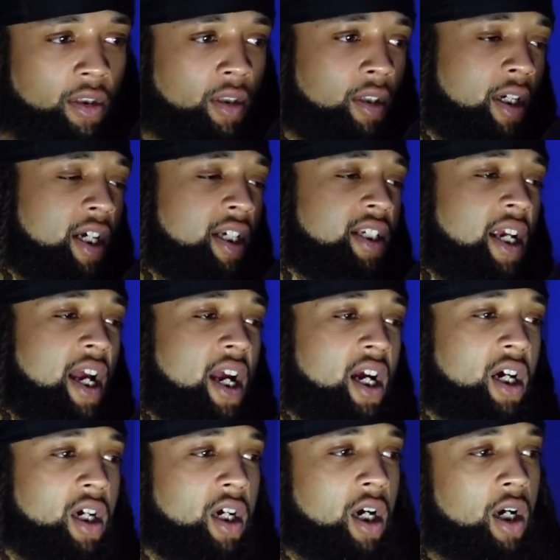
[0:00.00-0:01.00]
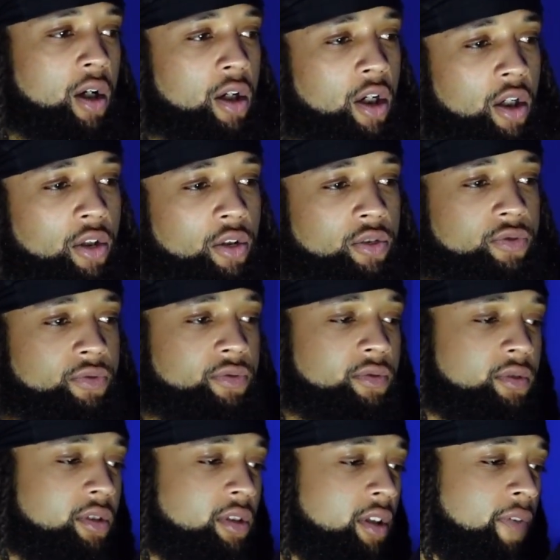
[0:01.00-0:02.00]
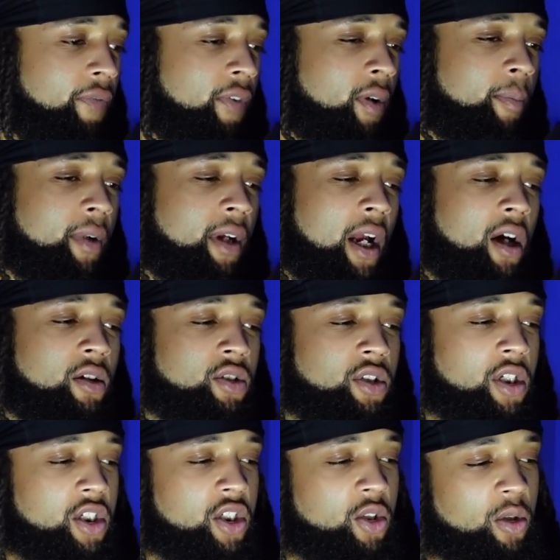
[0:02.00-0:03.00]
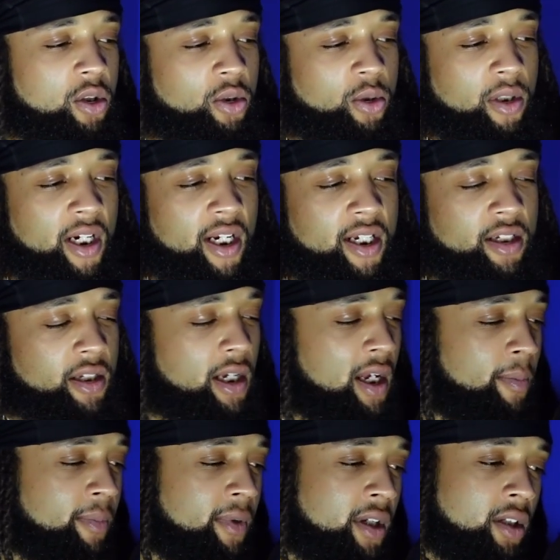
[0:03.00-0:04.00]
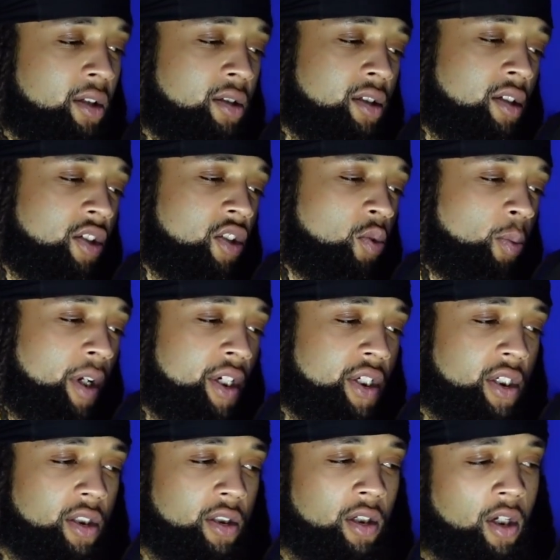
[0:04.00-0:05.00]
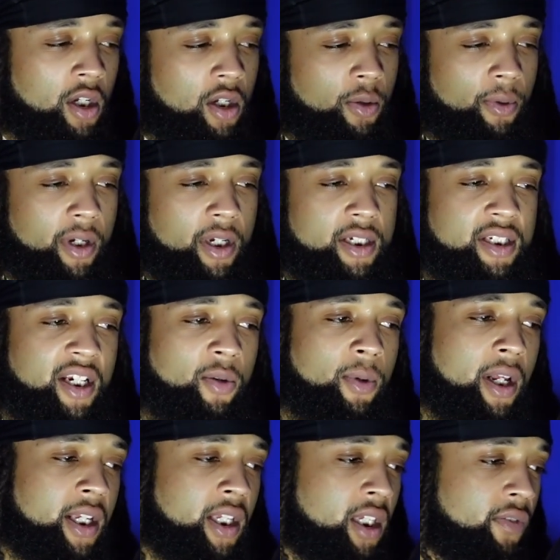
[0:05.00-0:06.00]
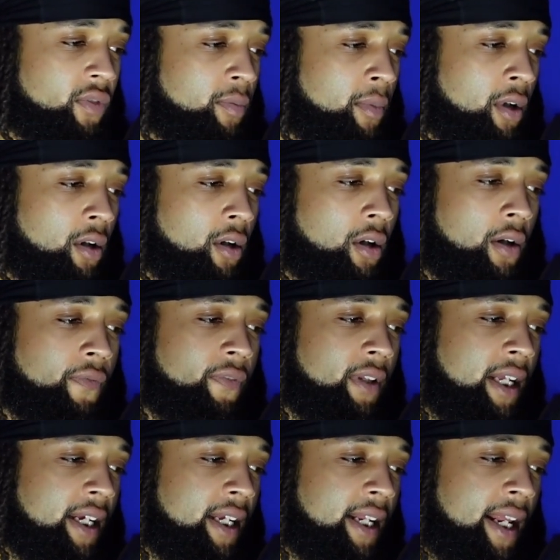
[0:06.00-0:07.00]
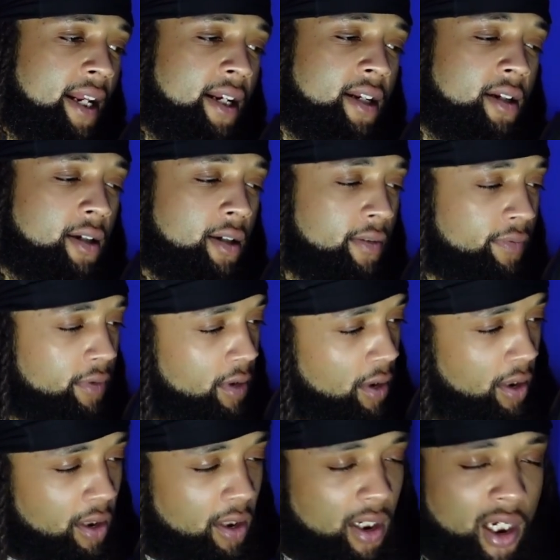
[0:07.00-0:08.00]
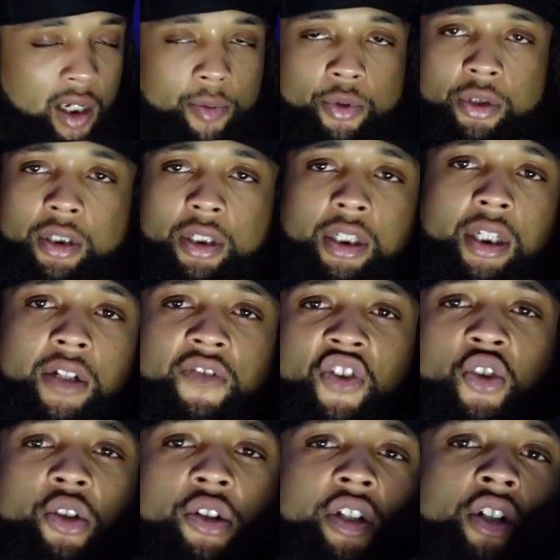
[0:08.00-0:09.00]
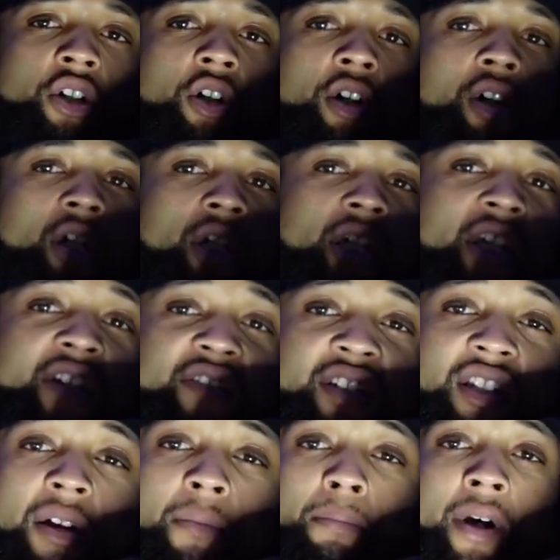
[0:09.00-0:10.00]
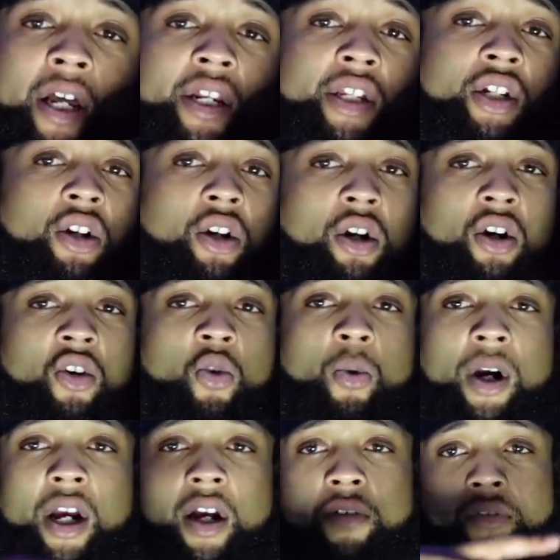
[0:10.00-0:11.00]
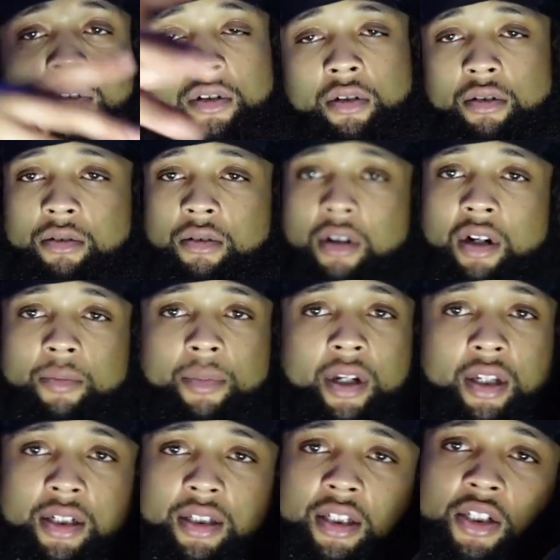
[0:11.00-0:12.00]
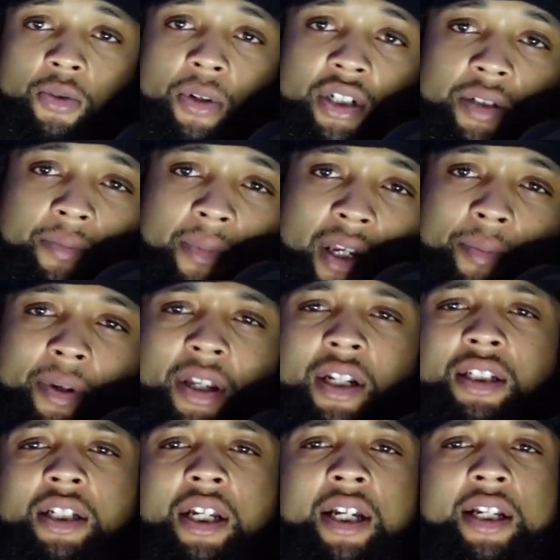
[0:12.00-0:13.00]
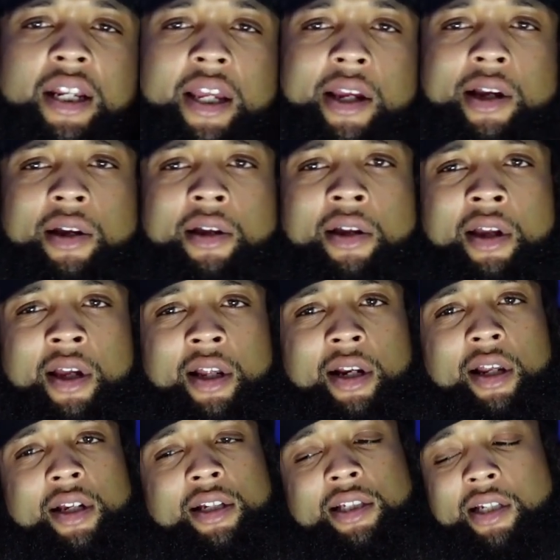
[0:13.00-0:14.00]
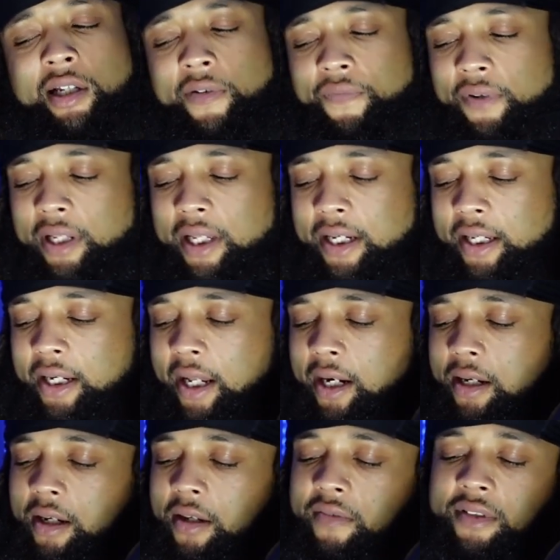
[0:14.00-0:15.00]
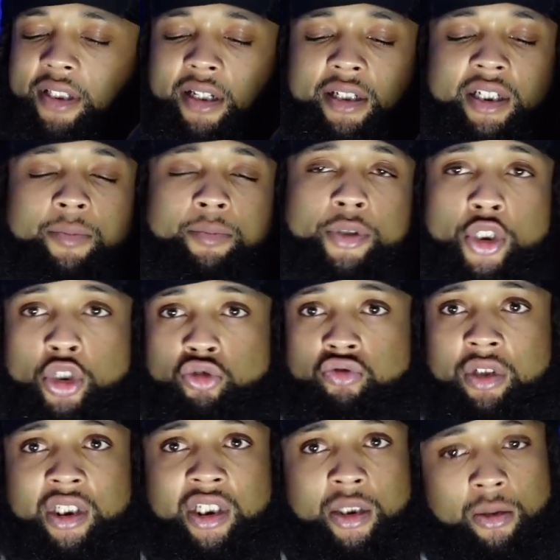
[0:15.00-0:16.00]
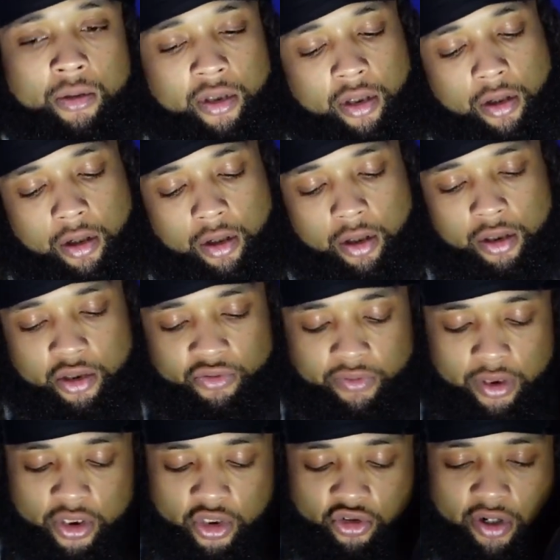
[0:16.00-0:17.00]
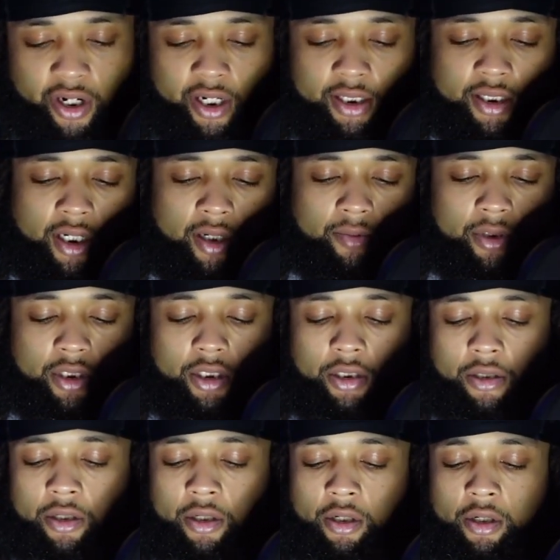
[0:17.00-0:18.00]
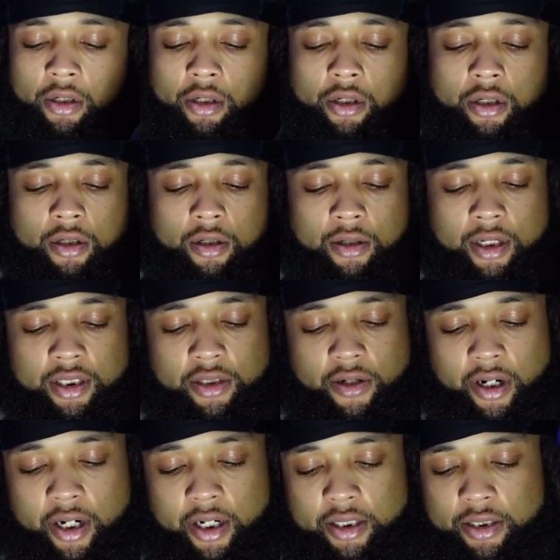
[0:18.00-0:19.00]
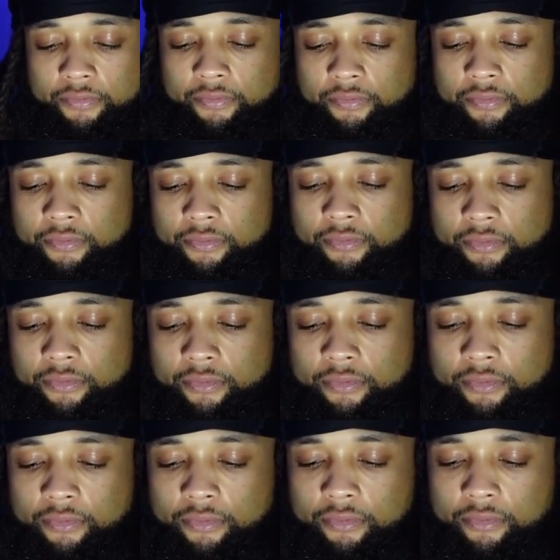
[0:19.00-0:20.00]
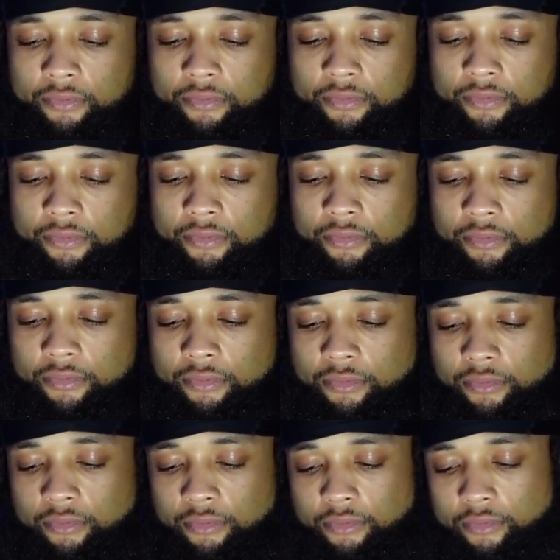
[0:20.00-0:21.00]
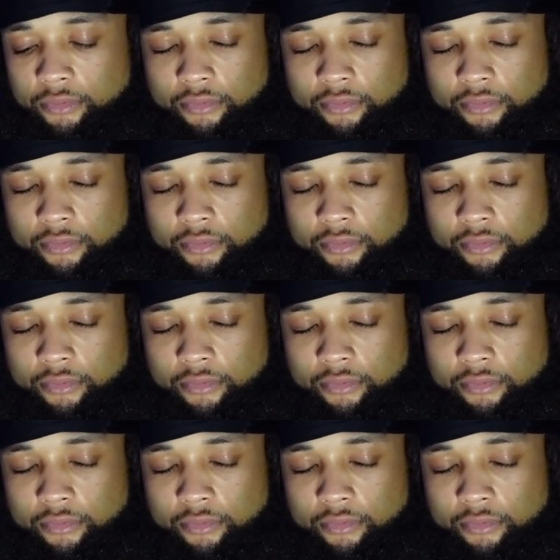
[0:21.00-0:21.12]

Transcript: Whoa. You feel me? I was just going through that, you know what I mean, little situation. Where they say when I give you my all, I feel like it ain't enough. You know what I mean? You can give Shorty your all, give somebody your all, whoever, you know what I mean, the situation may be. And it's like, damn, they still feel like it ain't enough type shit. But you really doing your all, you really trying type shit. You know, that's crazy. Uh, I tried my best, baby,